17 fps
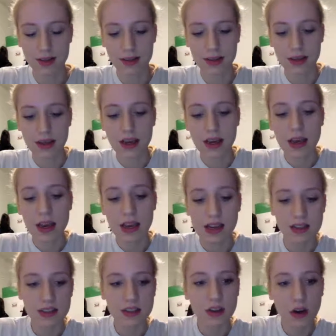is there
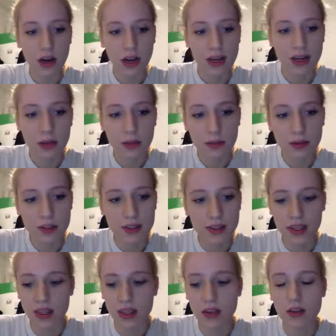any
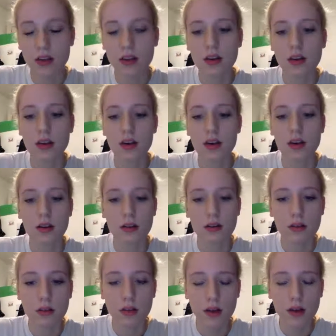particular
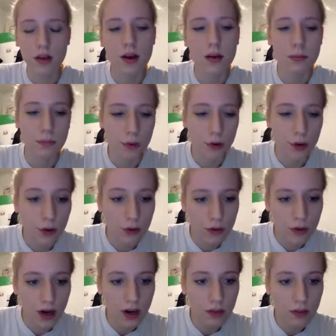
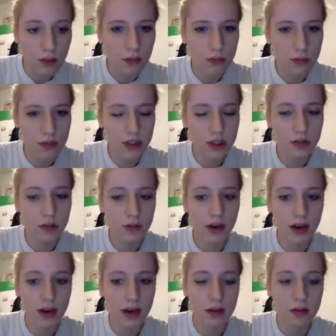program which you
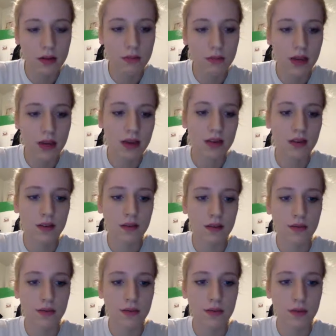recommend
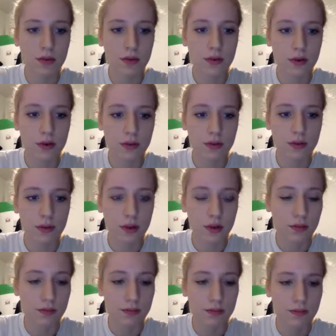for
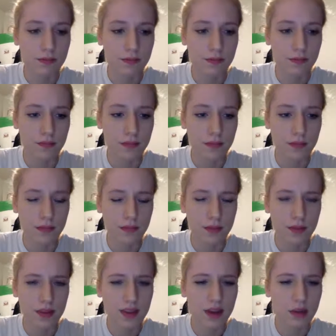that
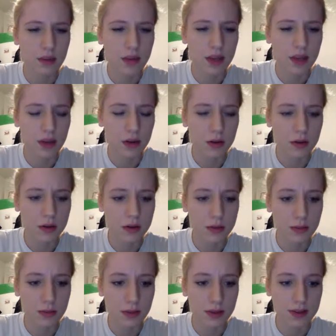we use? Because
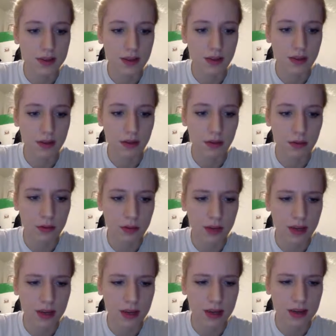I've never really
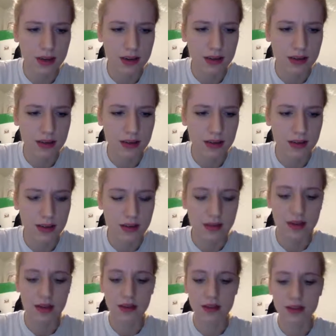done
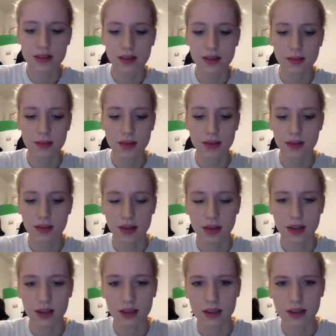something like
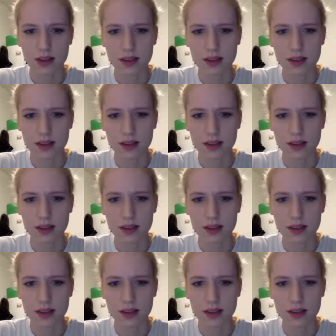this.